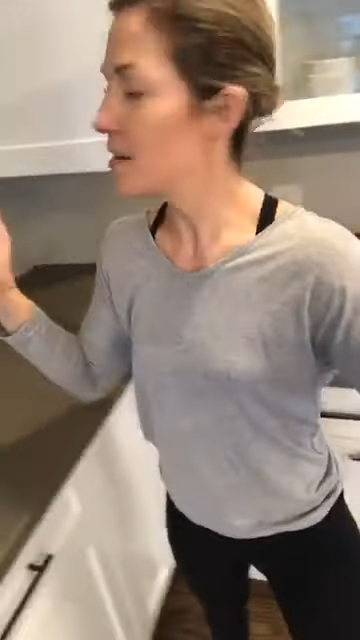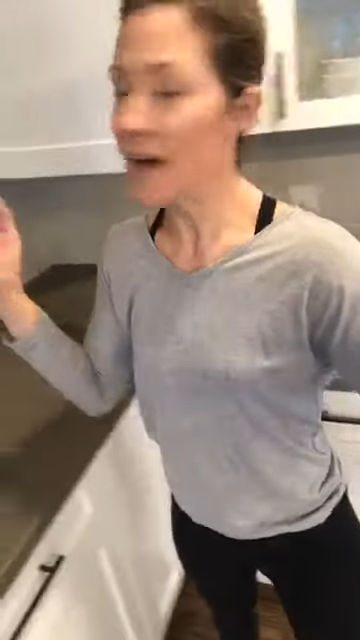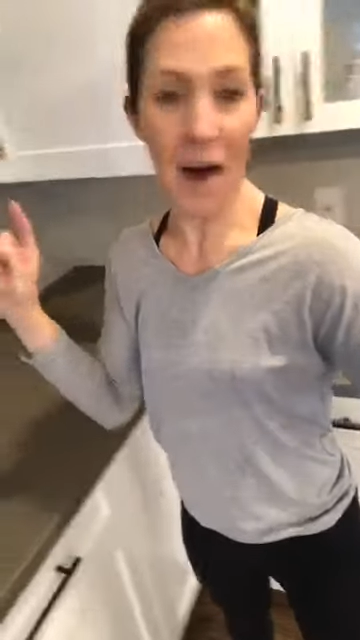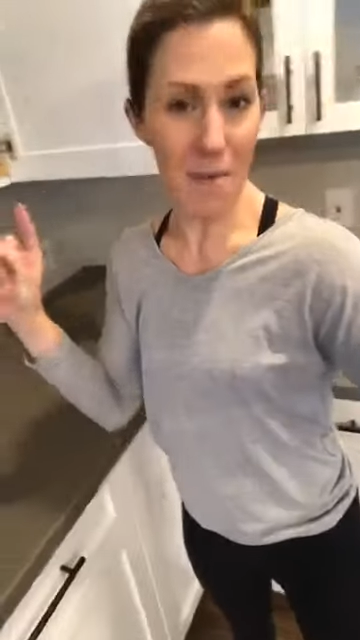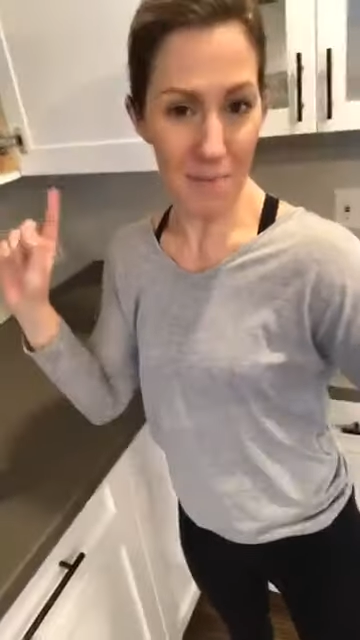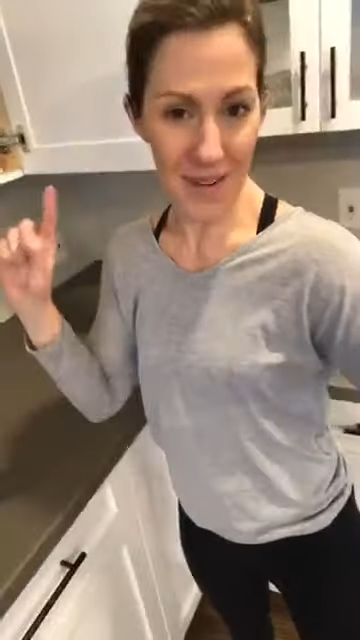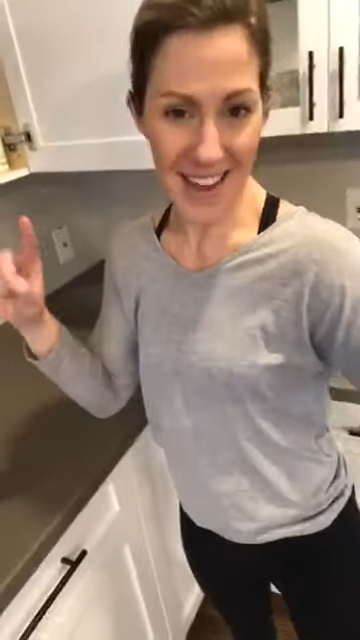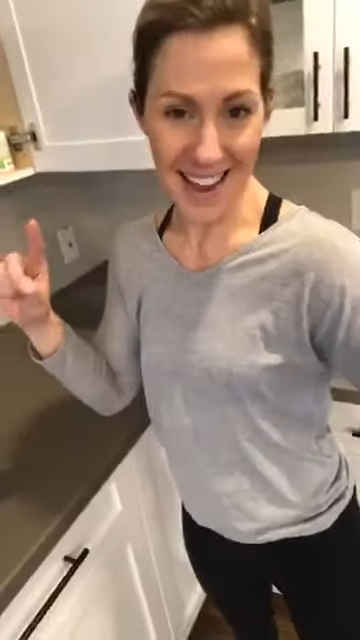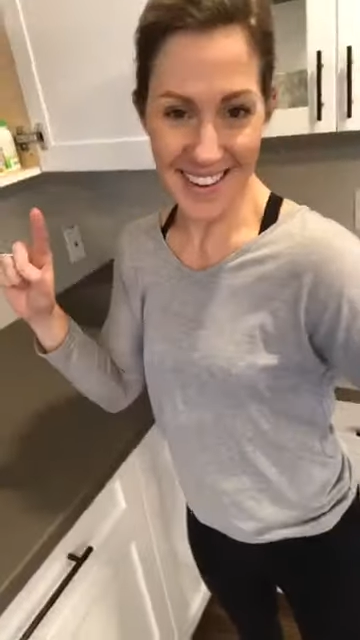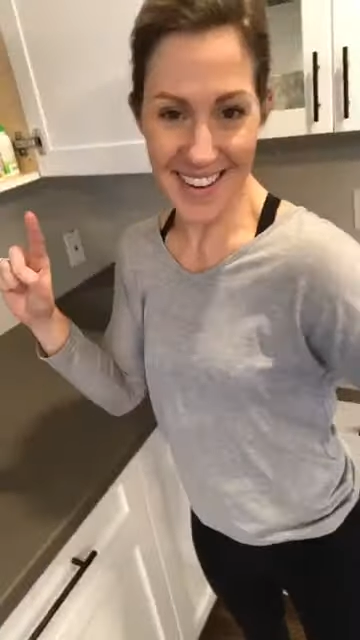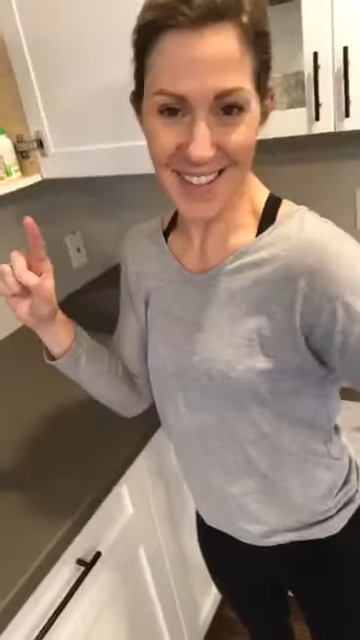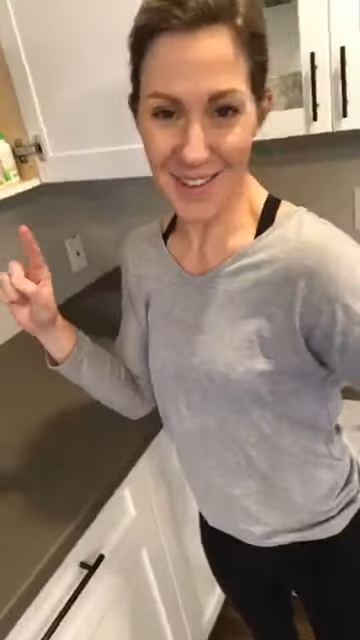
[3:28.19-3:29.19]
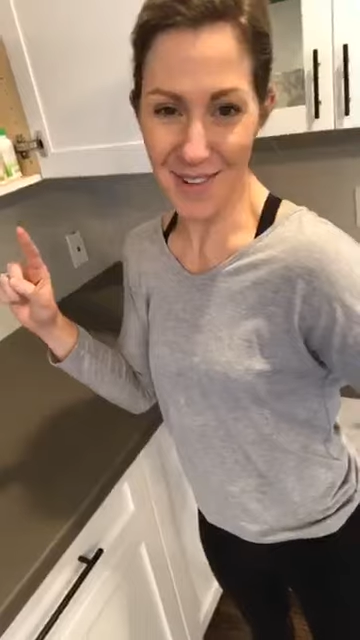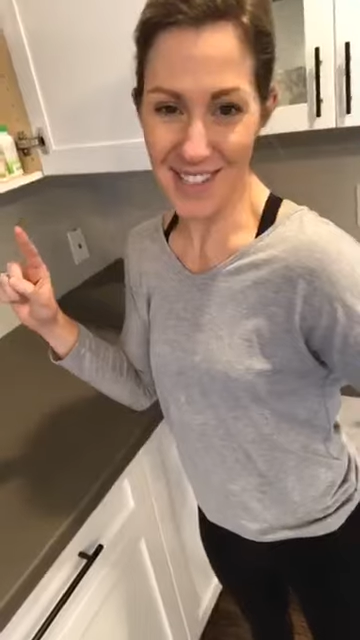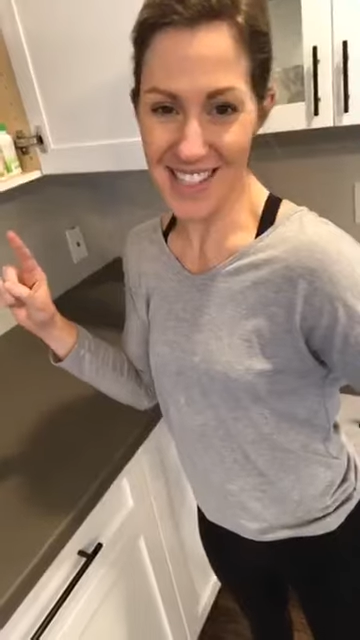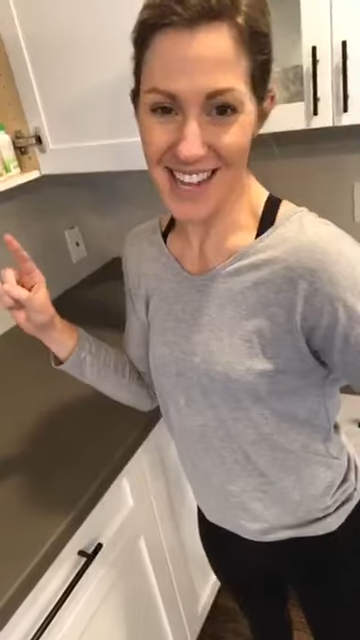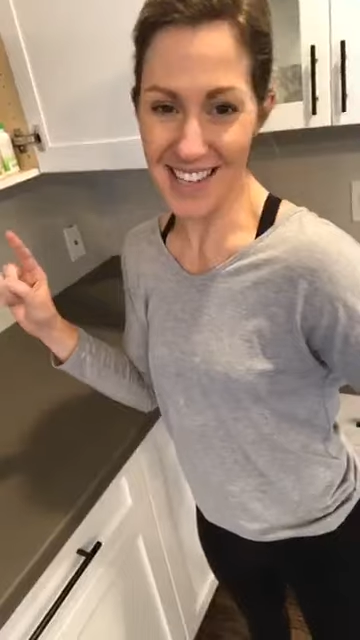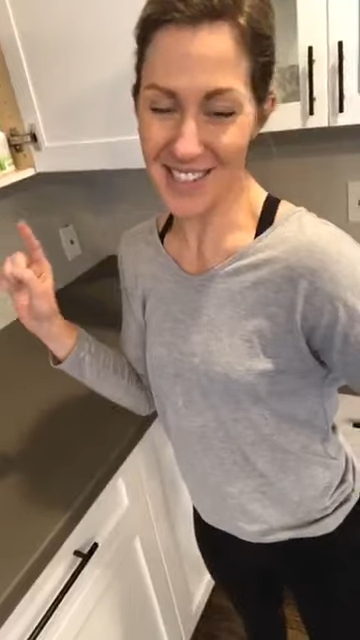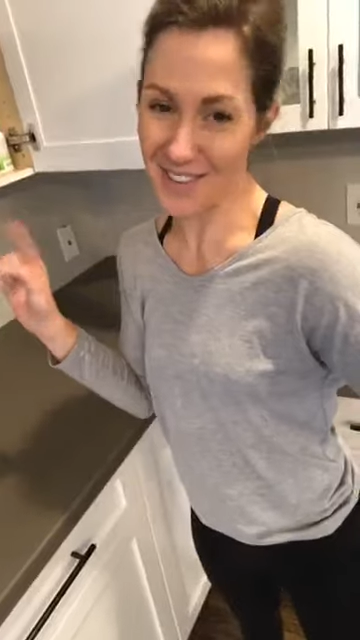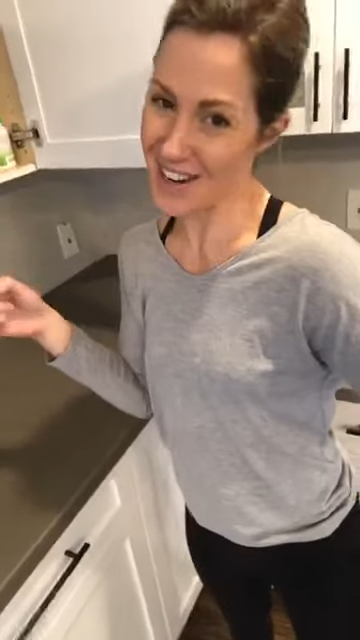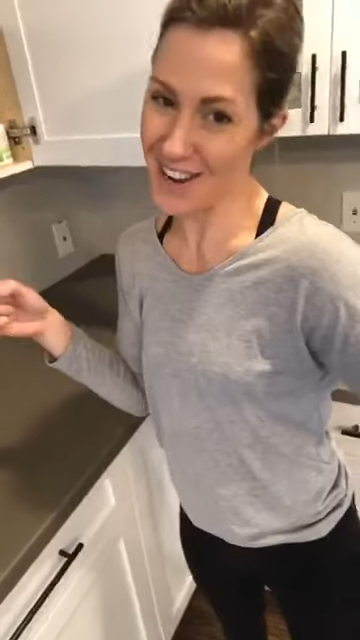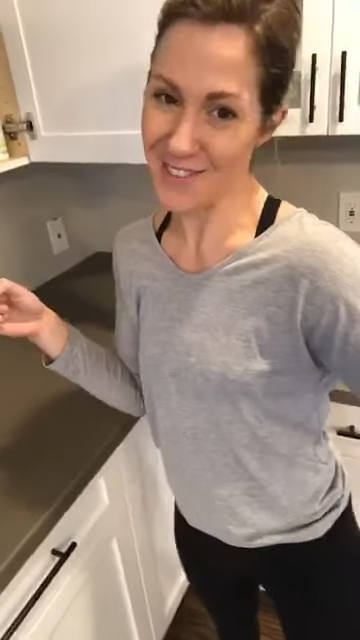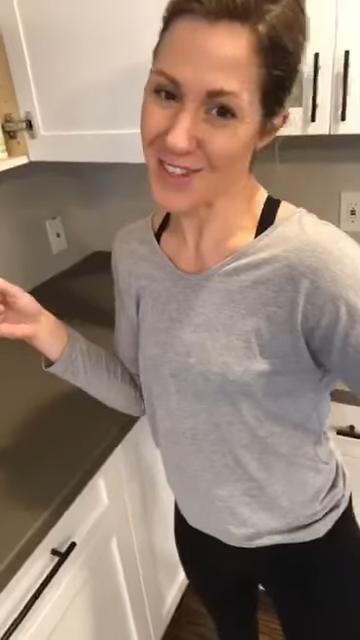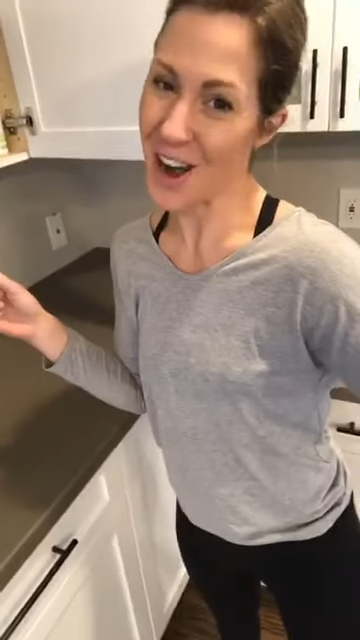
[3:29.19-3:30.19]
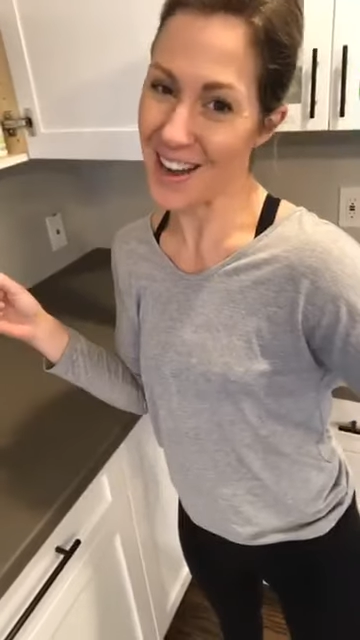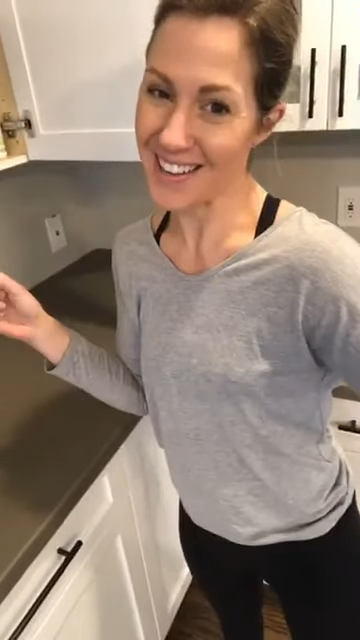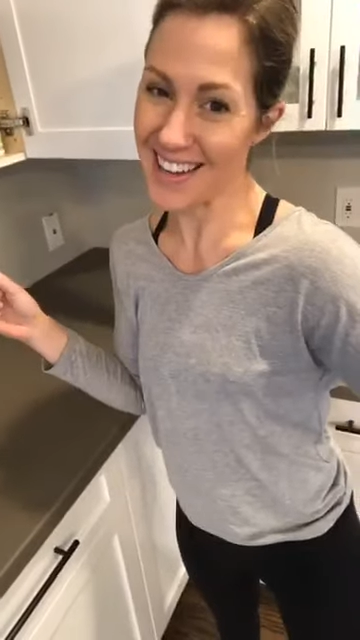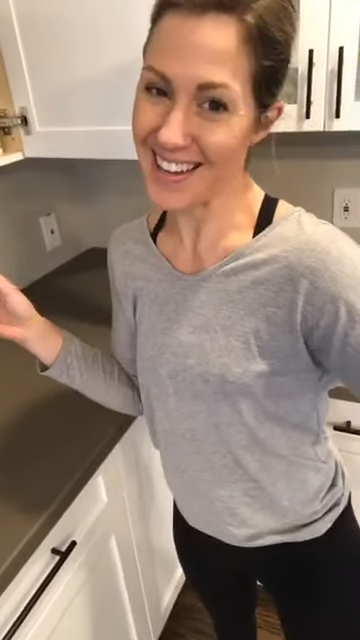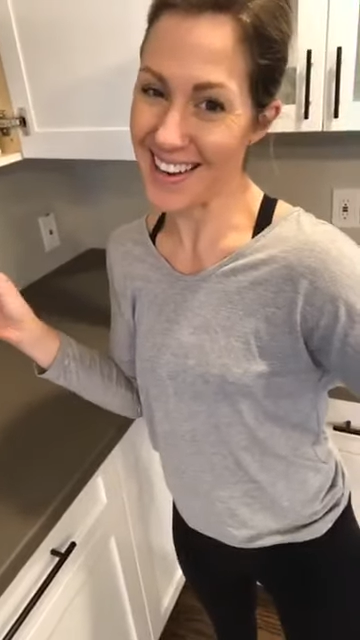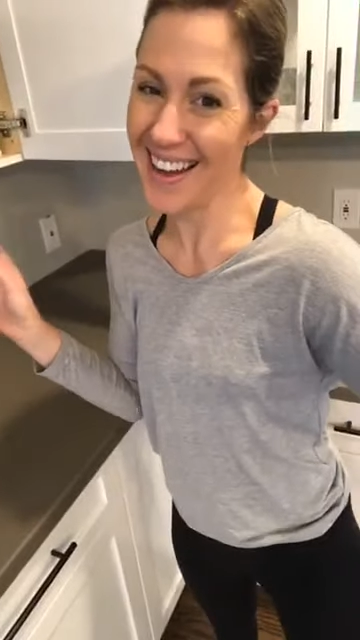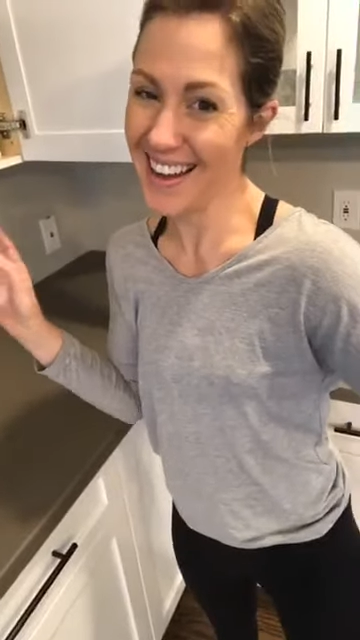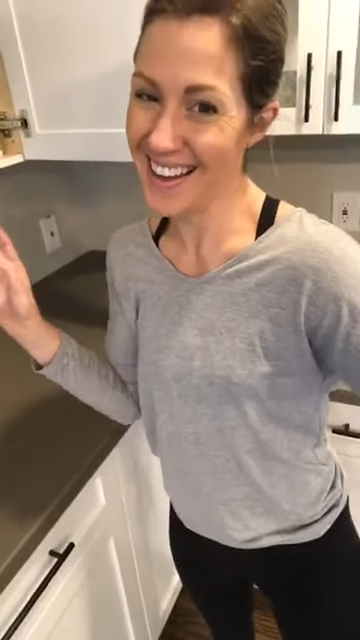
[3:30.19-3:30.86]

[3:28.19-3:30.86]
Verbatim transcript: Um, but again, get the ones that don't have chocolate.